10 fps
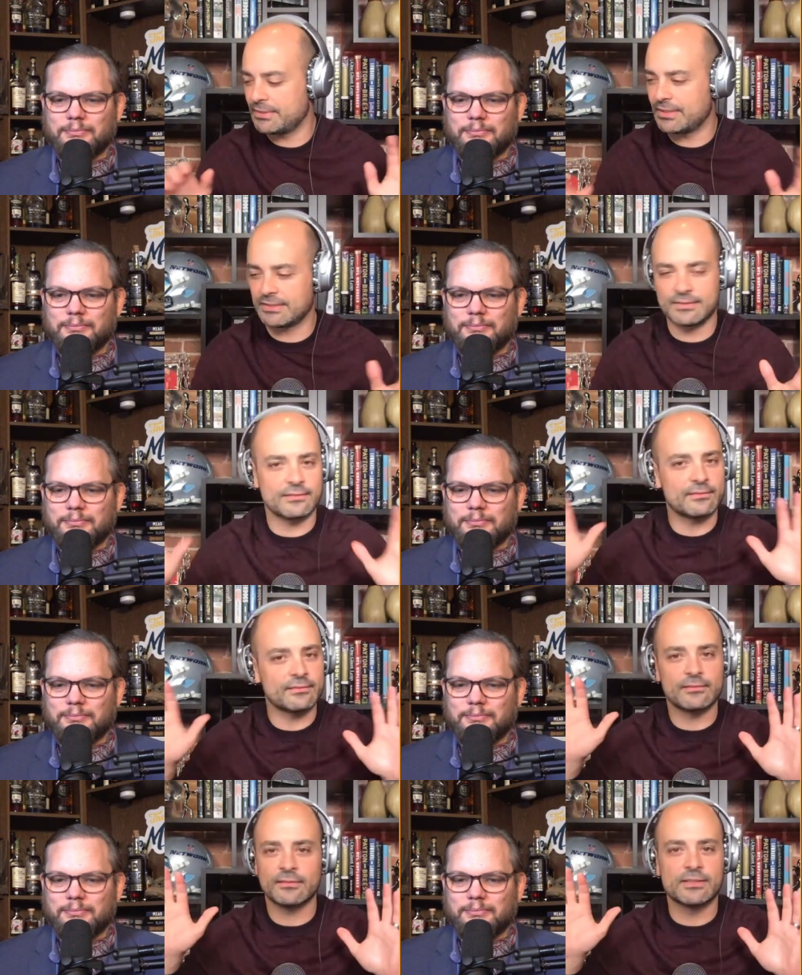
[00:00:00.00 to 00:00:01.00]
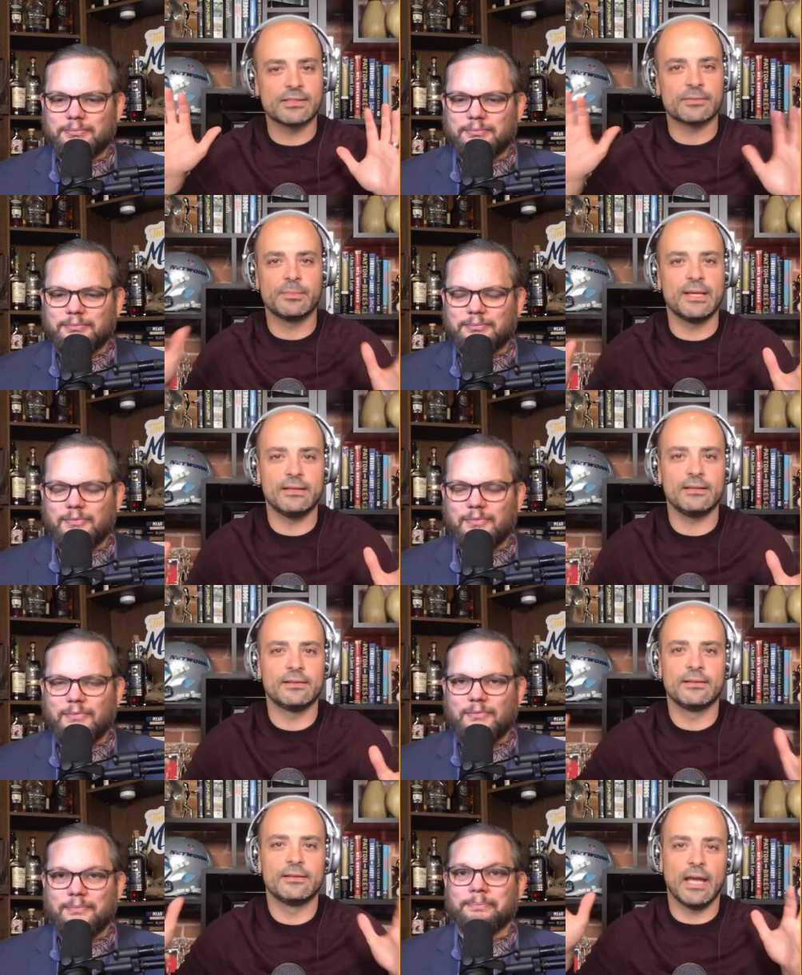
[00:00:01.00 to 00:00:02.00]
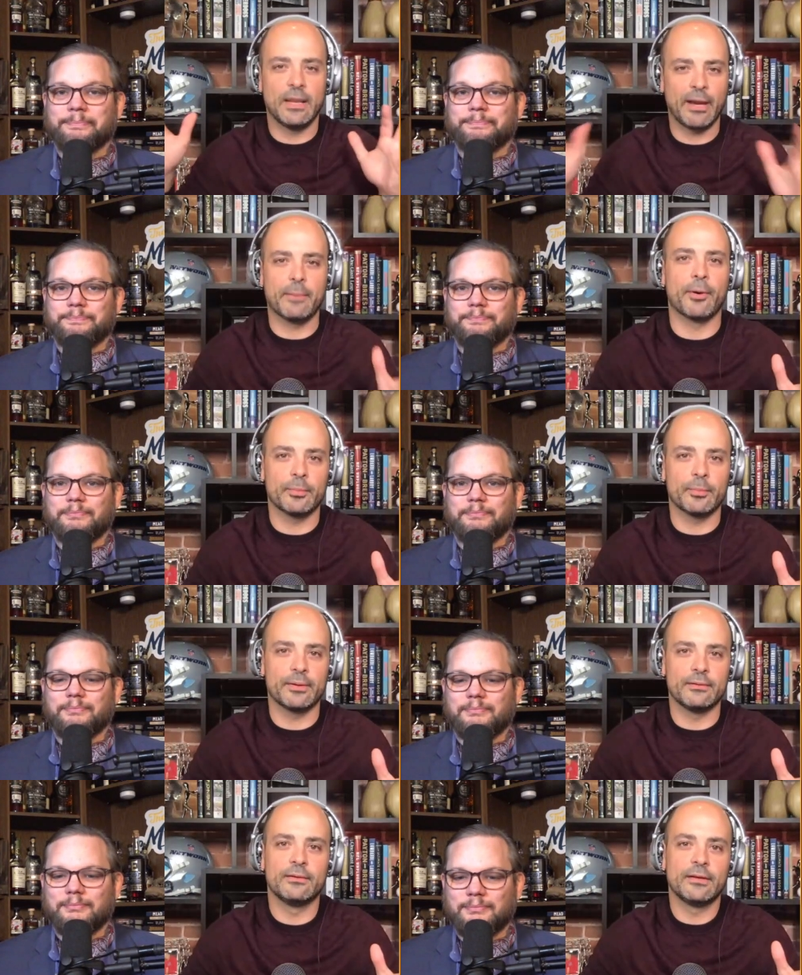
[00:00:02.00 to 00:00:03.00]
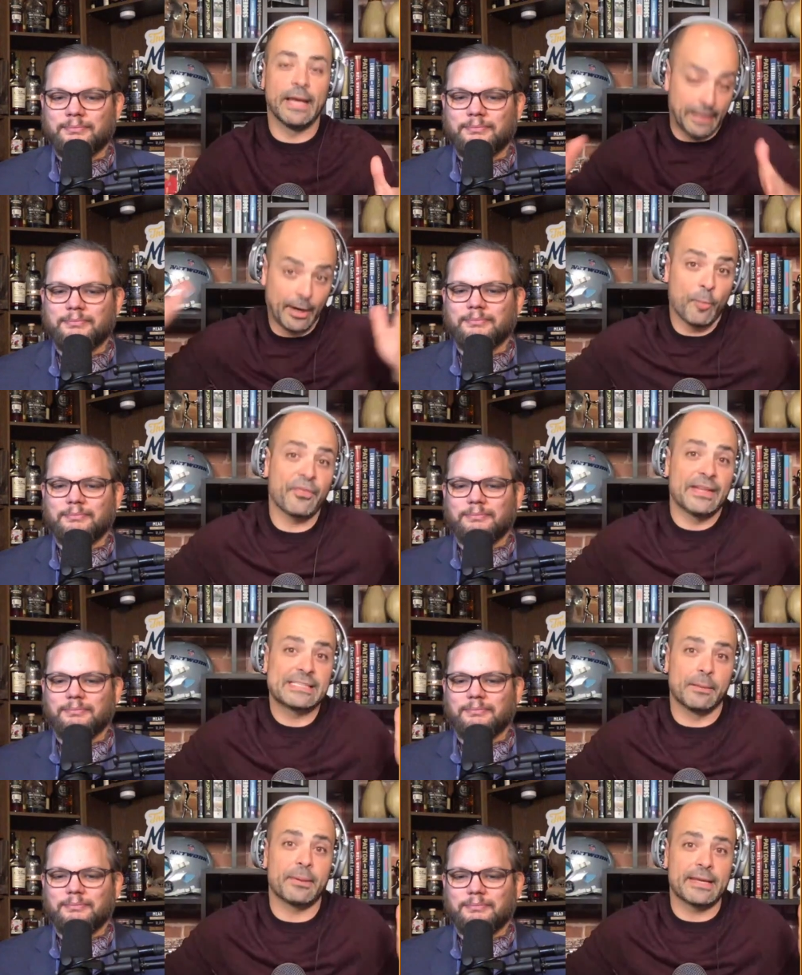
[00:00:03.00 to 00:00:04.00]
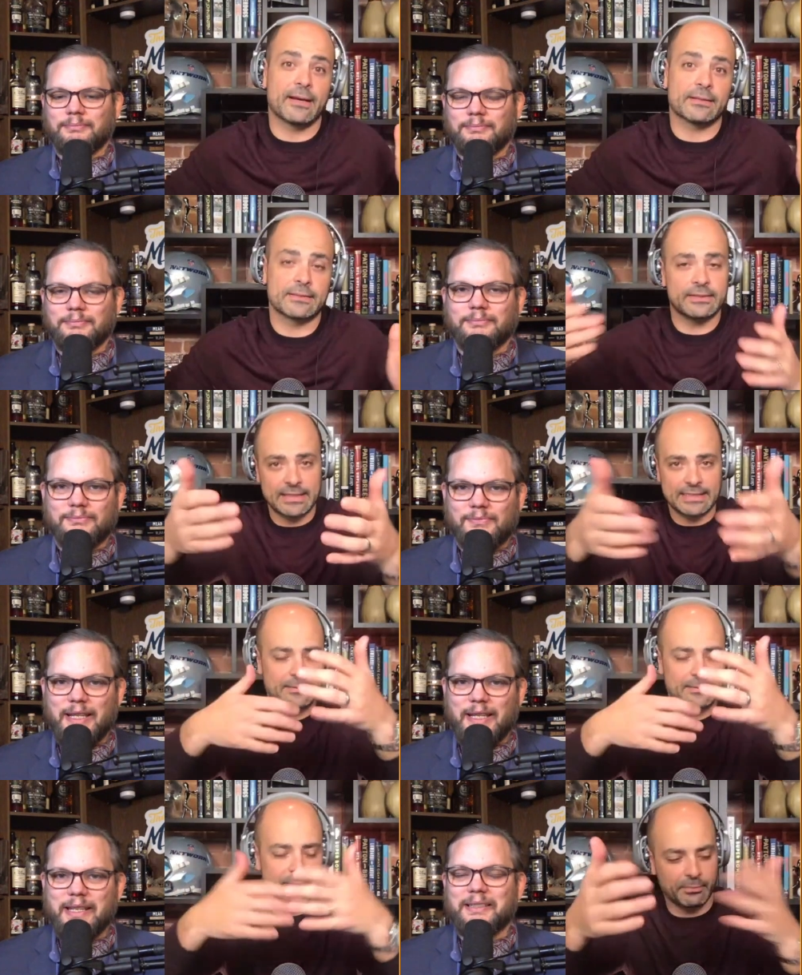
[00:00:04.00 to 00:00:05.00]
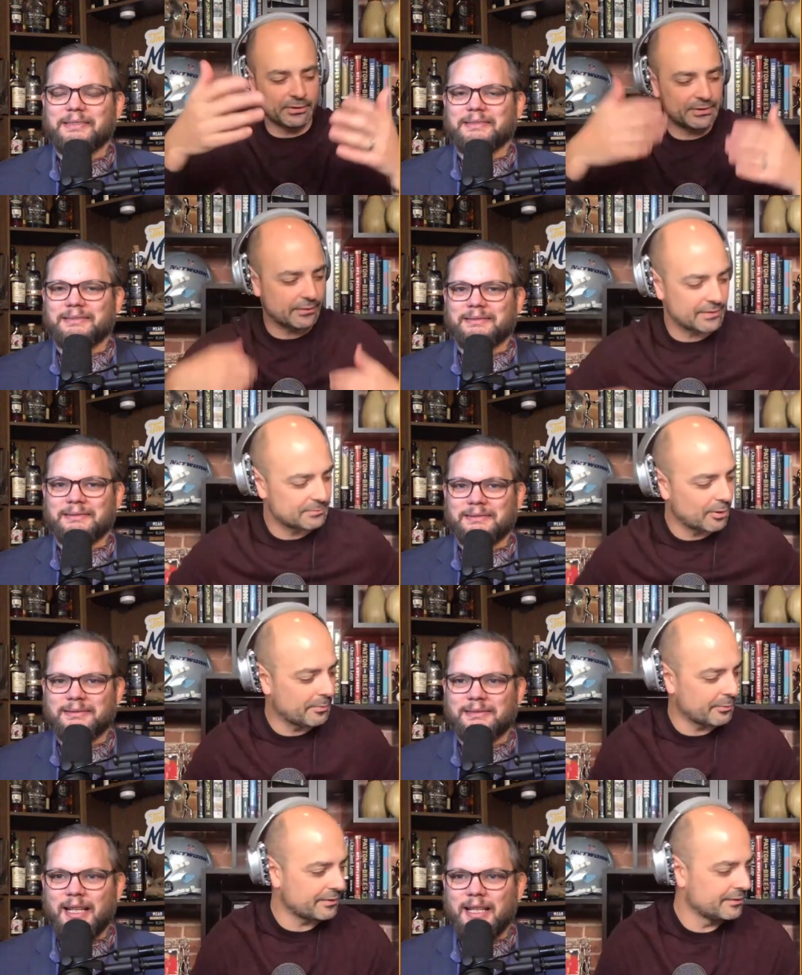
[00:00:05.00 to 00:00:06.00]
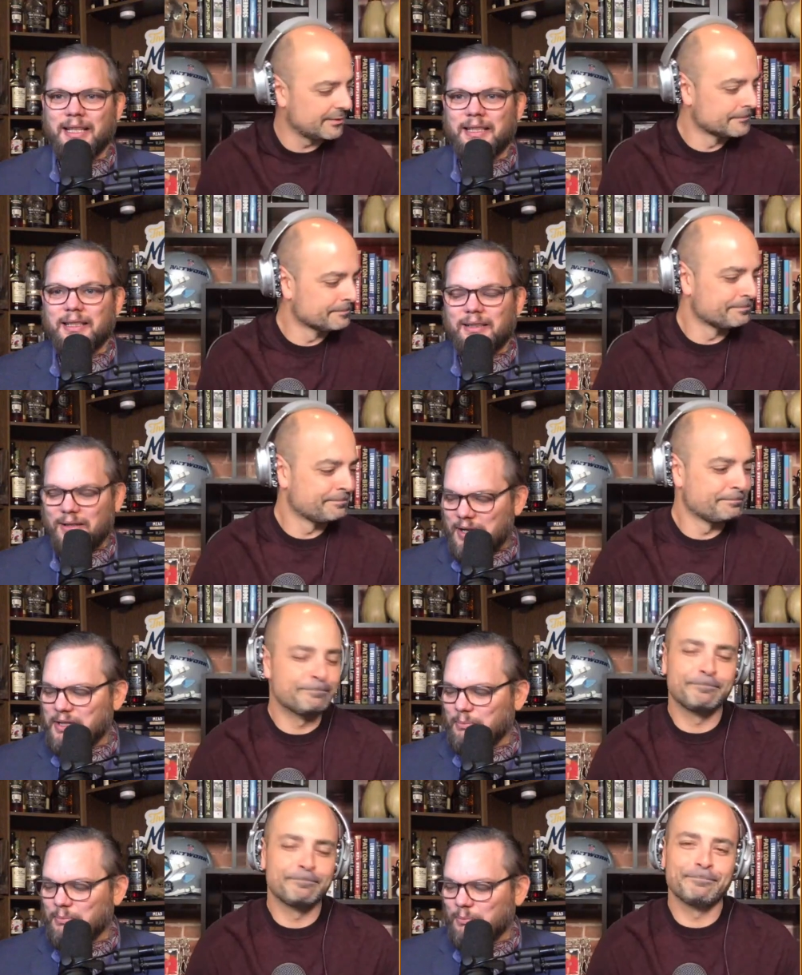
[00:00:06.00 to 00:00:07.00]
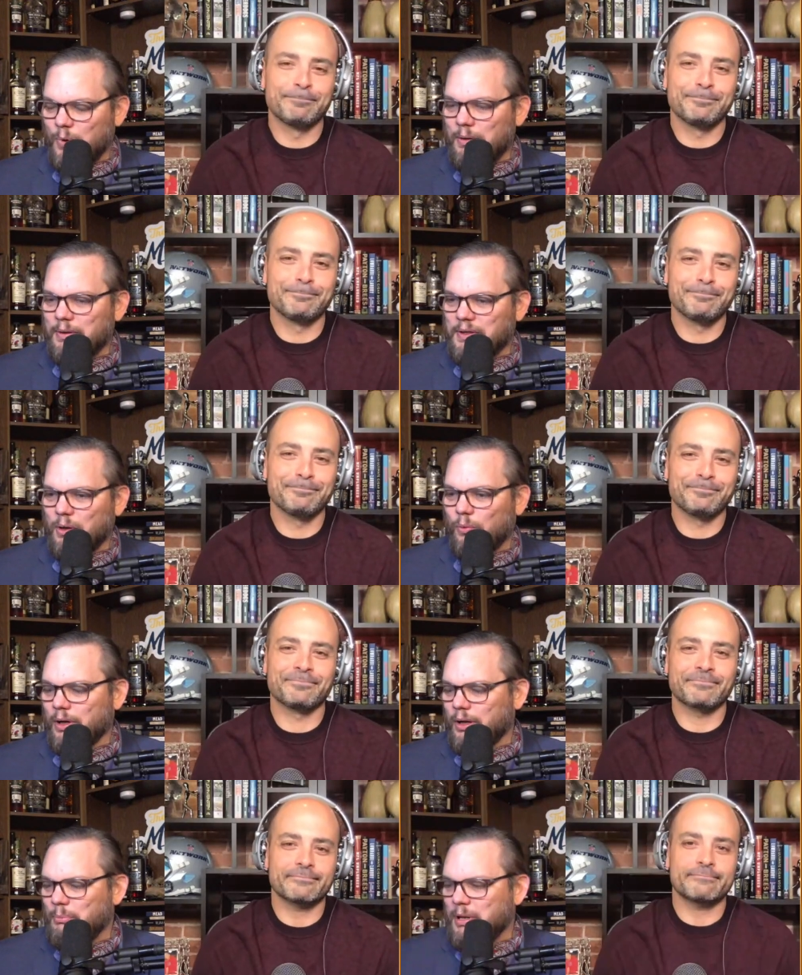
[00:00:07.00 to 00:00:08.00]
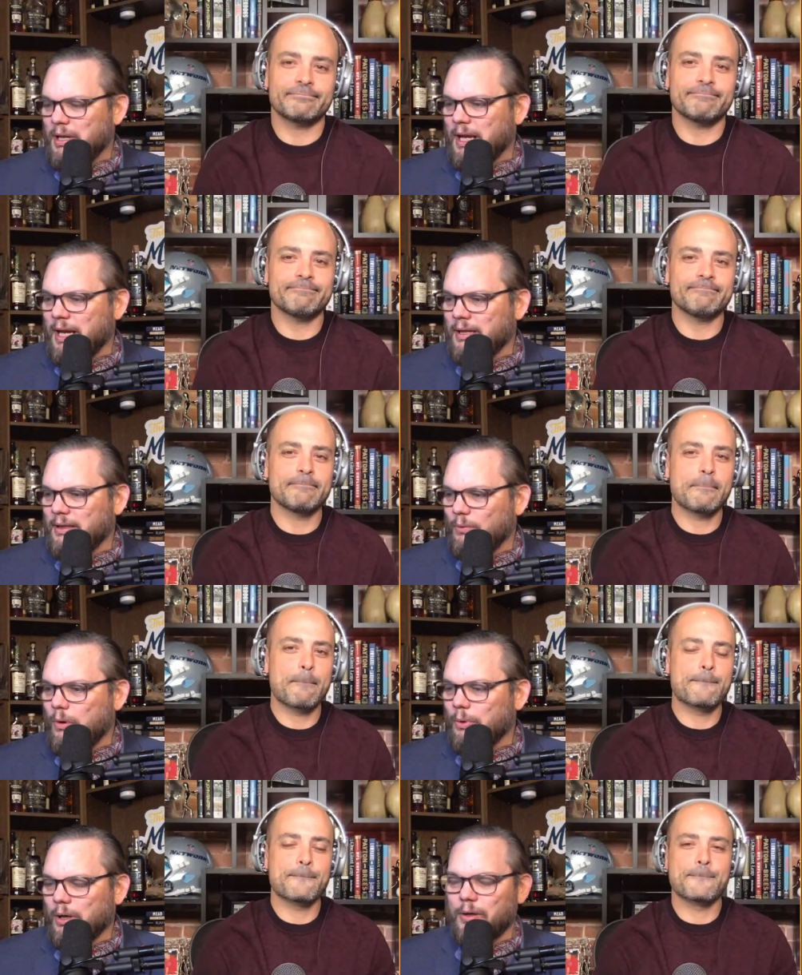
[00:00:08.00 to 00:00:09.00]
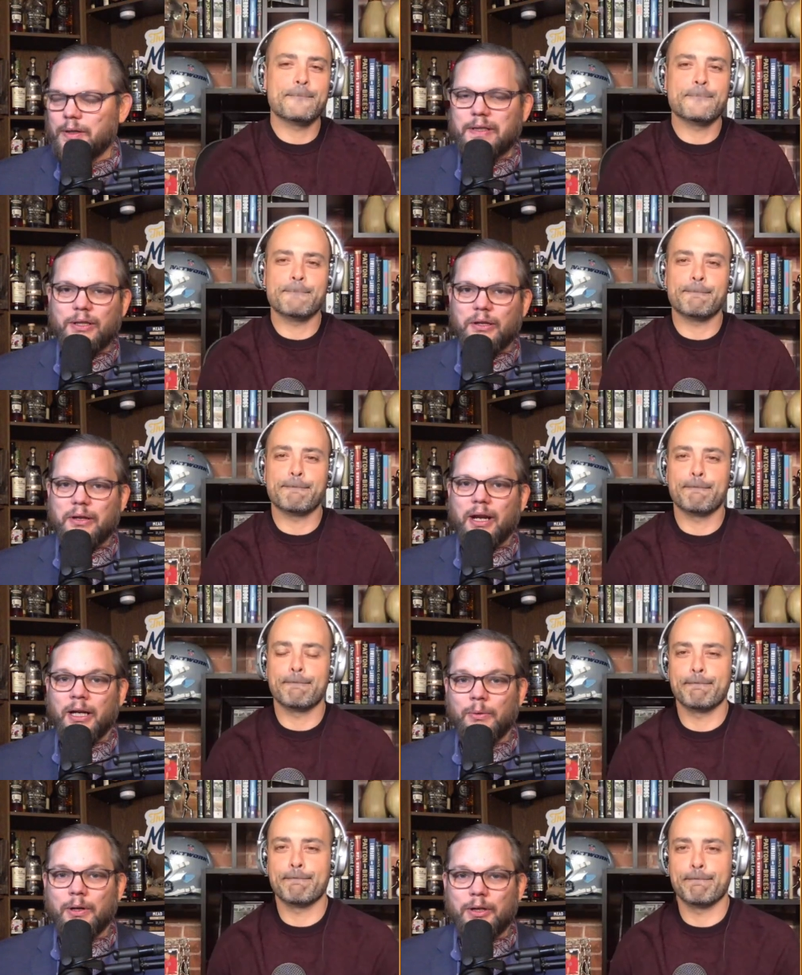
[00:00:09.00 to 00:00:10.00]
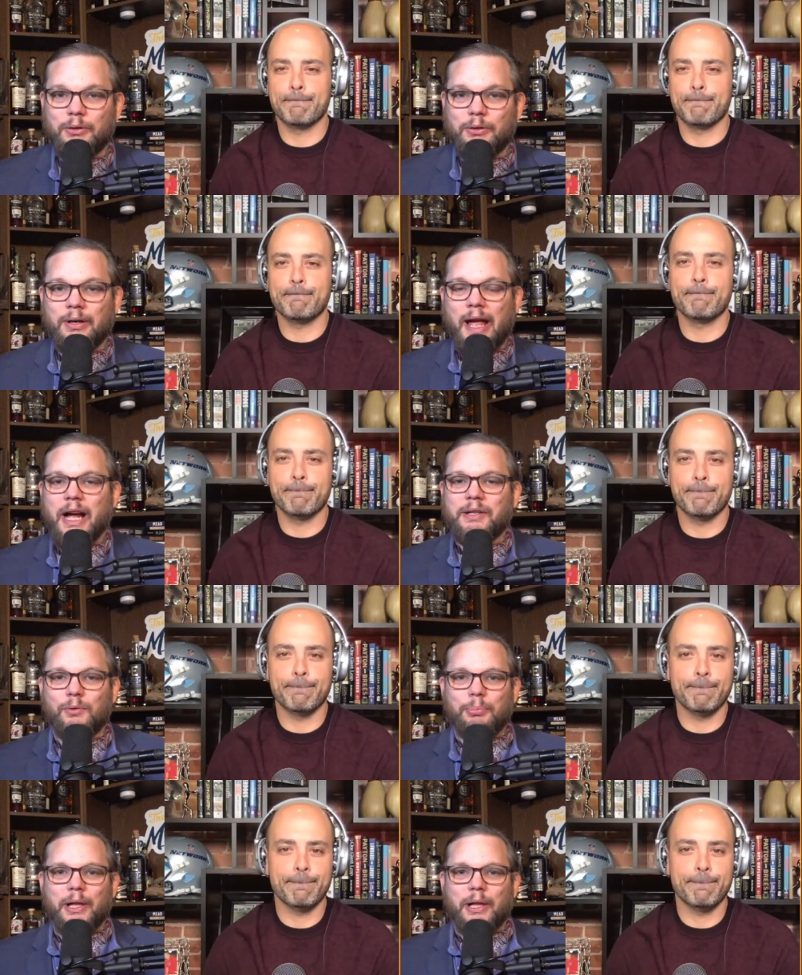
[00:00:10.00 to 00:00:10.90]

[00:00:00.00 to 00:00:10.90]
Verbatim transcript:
Speaker 1: you just it's just me and my bourbon and, and hopefully somebody else so it's nice yeah, to be yeah. able to share this moment with
Speaker 2: them. Awesome. Well, so we're going to begin. What we're going to do here, we're going to do an actual